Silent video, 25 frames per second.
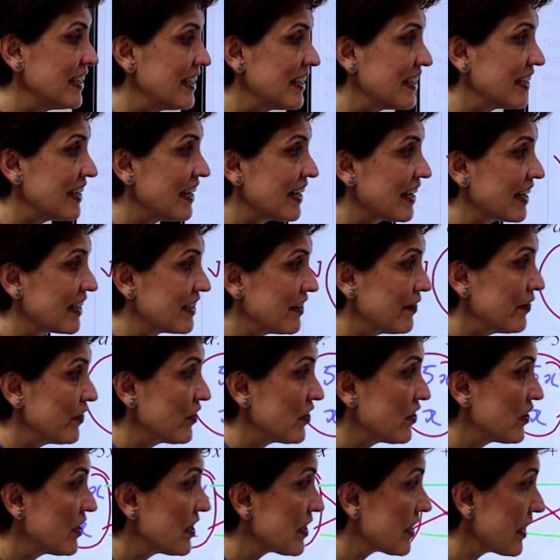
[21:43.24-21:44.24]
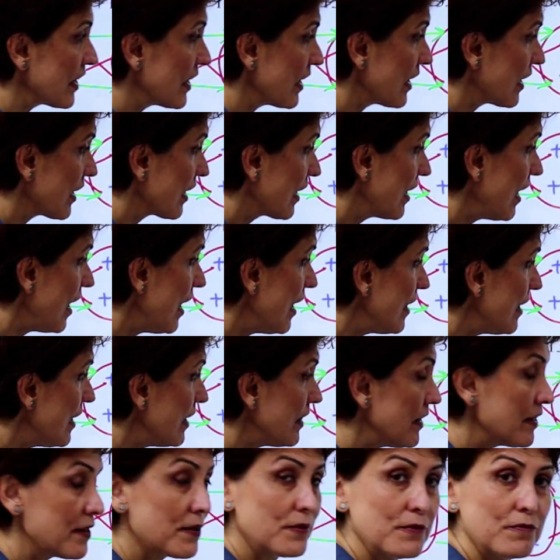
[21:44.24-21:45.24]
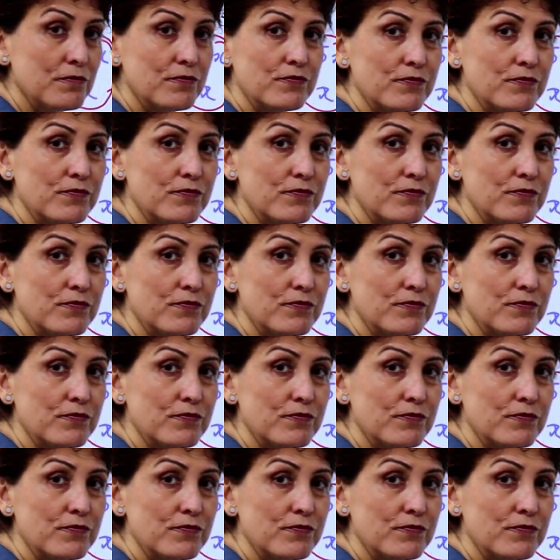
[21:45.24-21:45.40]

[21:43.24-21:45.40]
negative 3. Got it?